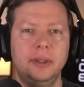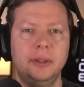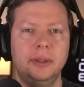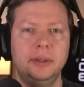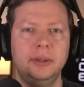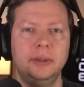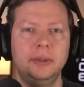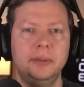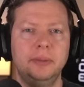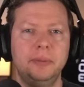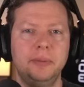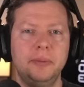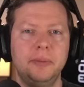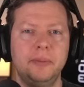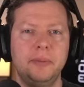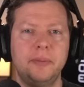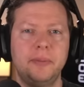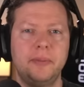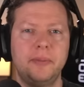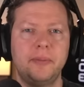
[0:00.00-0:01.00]

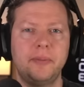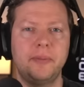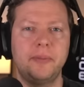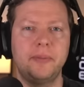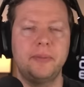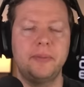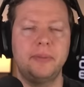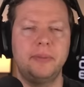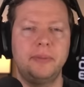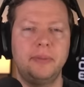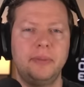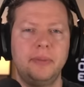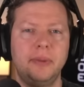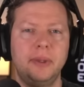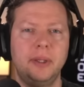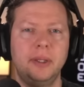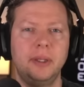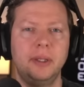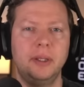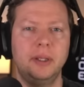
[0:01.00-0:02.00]

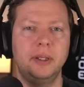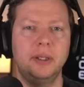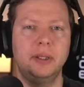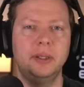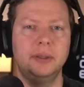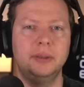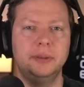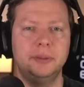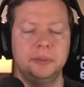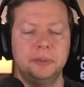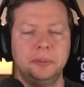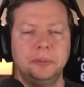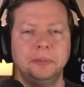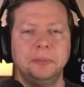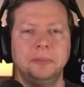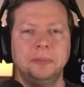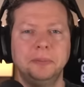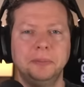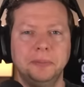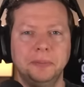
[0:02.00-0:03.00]

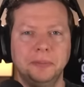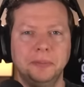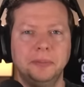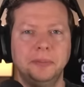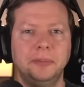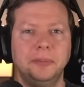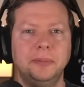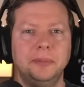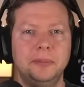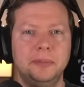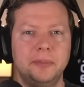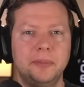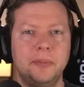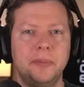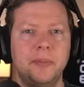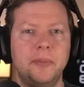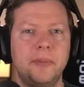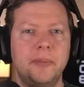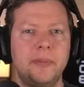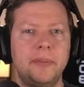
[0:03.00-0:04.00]

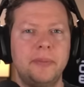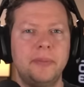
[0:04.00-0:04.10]
This person isn't speaking.